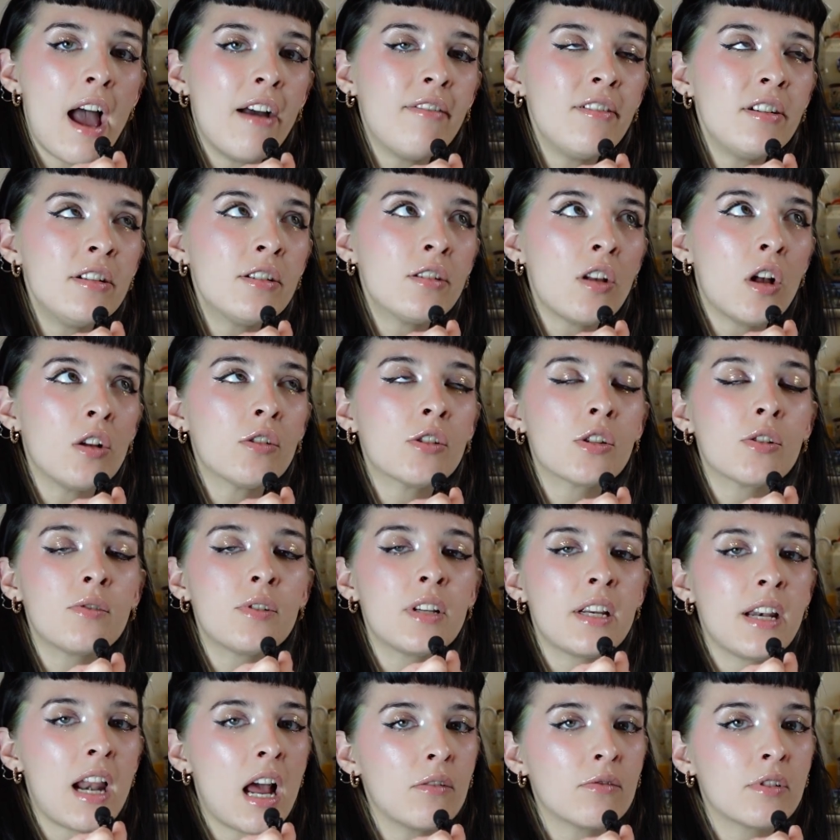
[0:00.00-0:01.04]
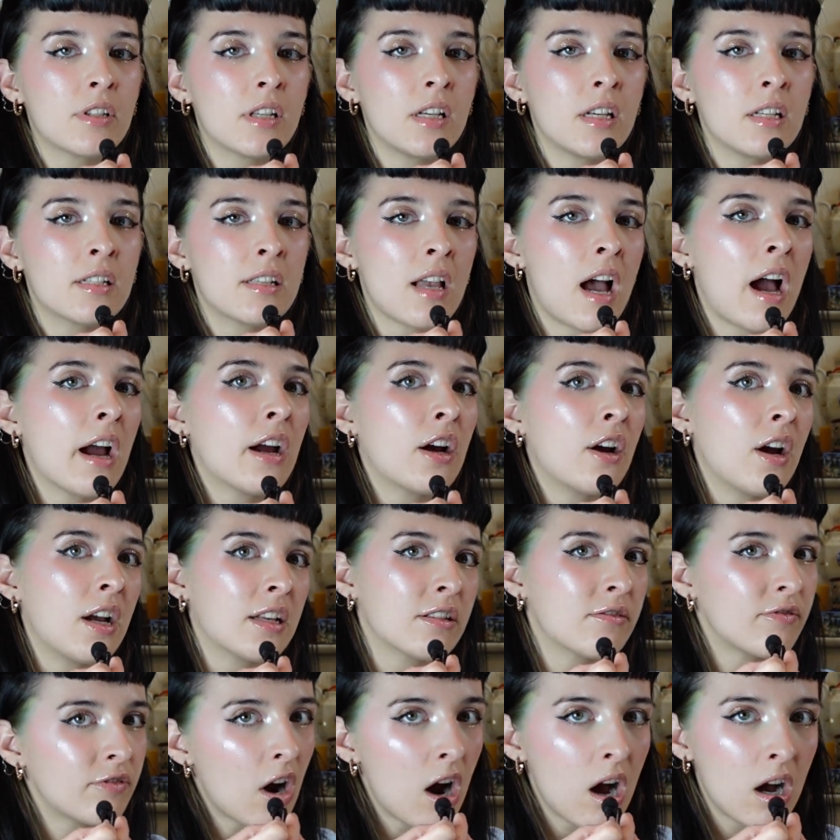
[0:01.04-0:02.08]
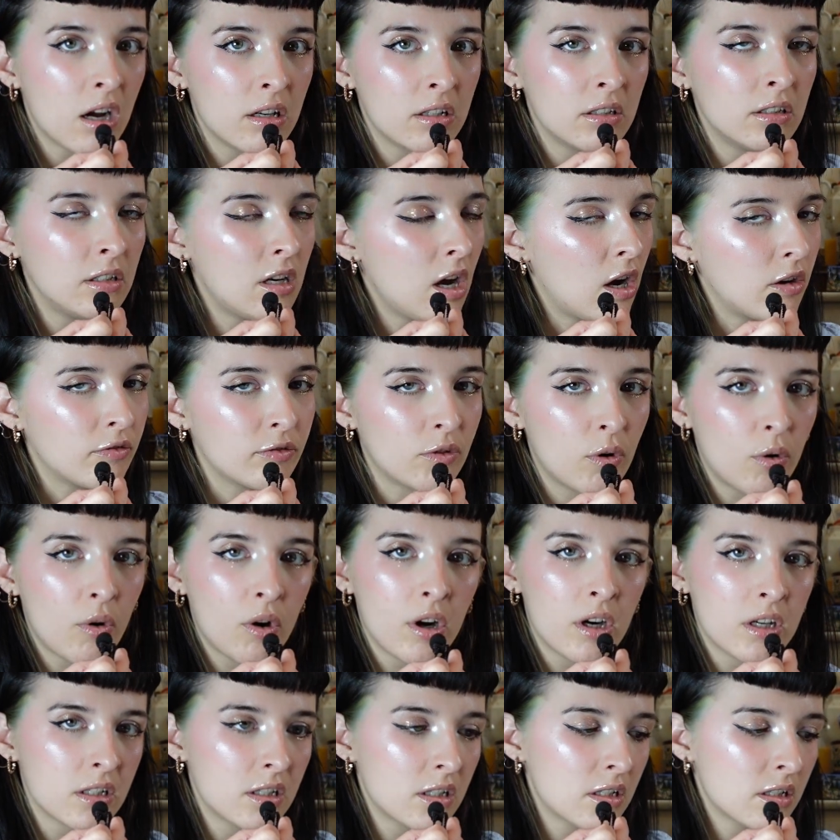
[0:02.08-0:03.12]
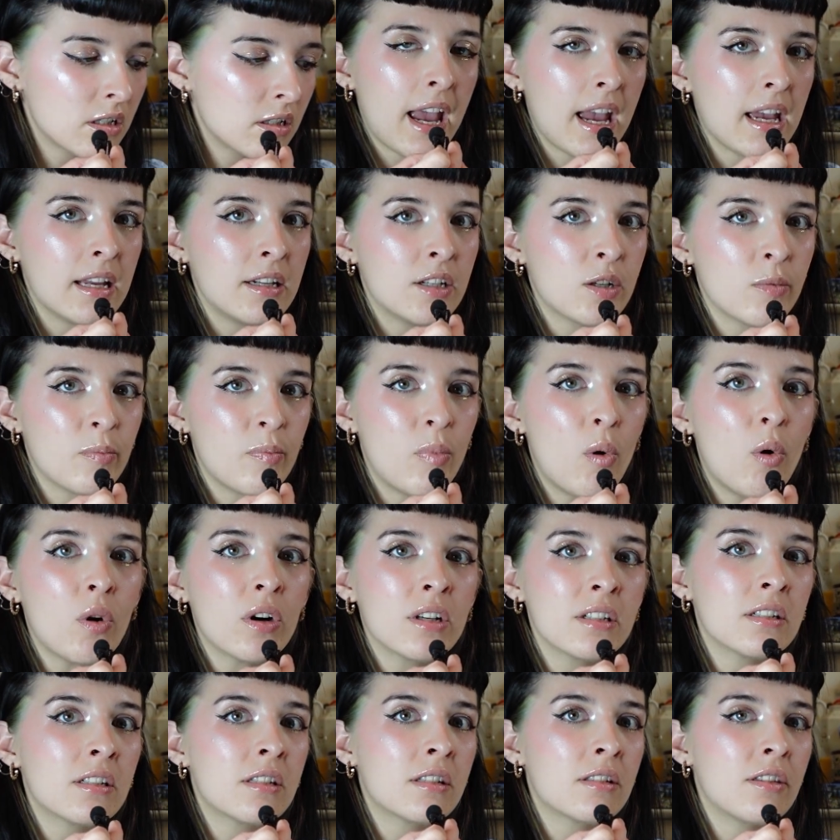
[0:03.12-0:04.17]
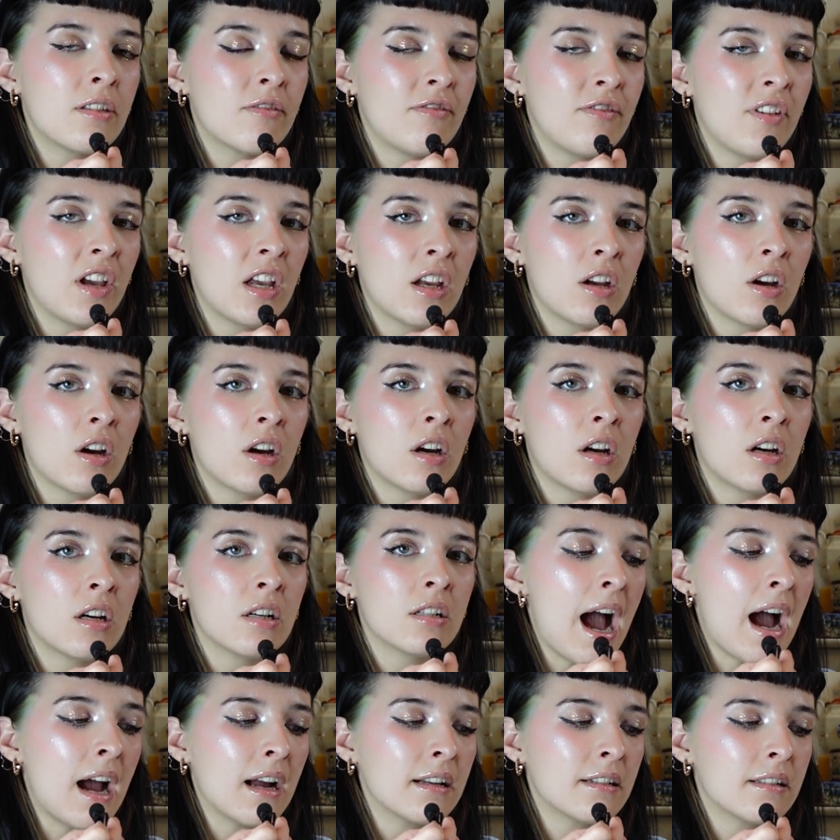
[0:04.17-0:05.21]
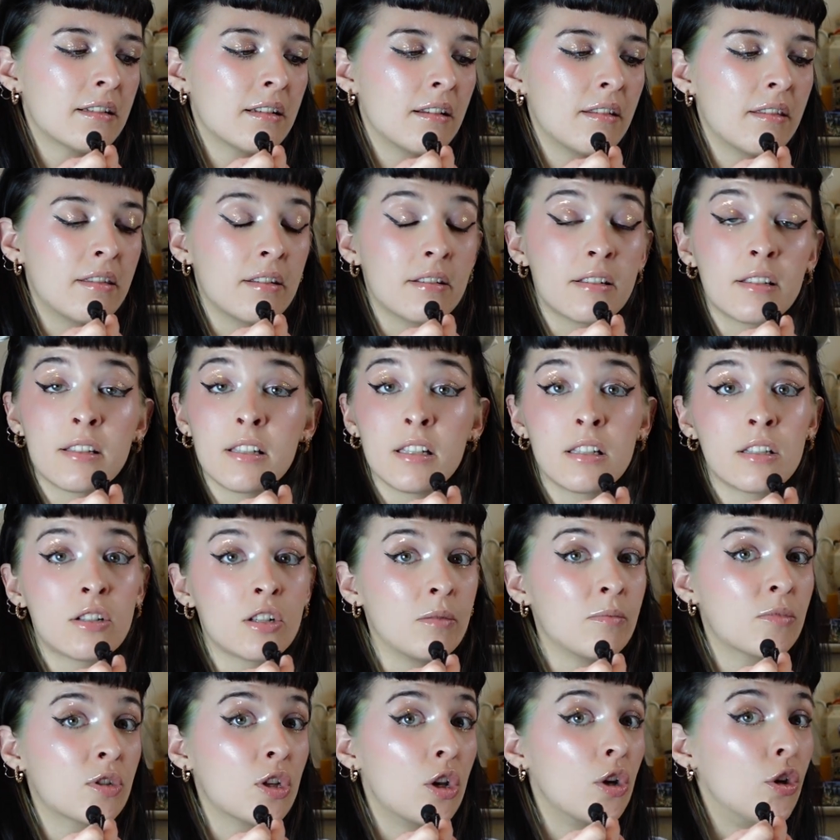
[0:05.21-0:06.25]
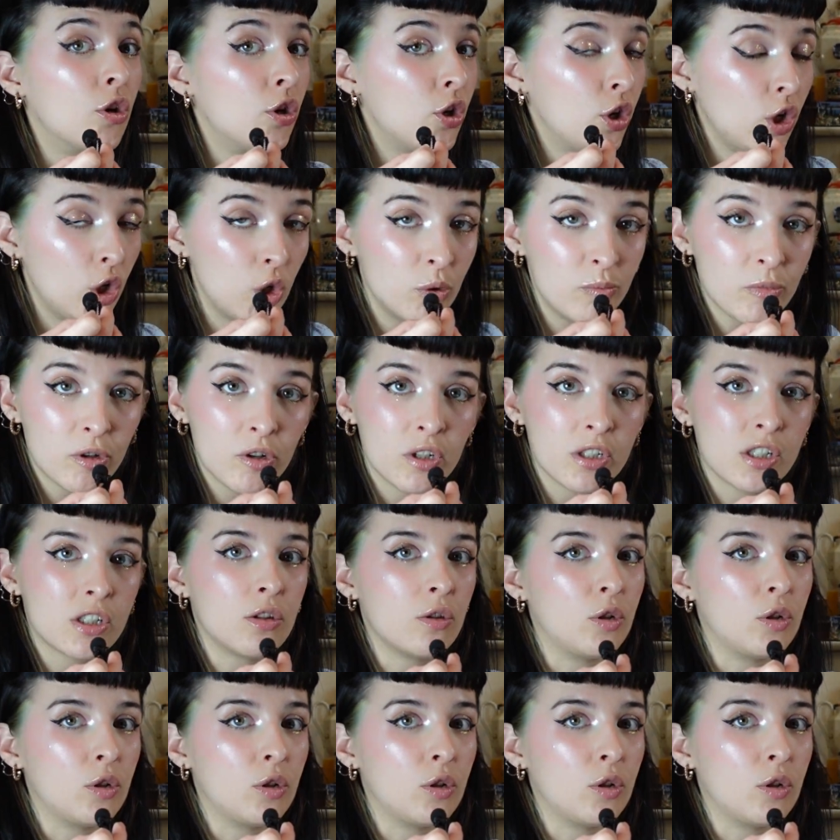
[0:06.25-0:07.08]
Evans also denounces IRS fraud, of course, and points the finger at the system's numerous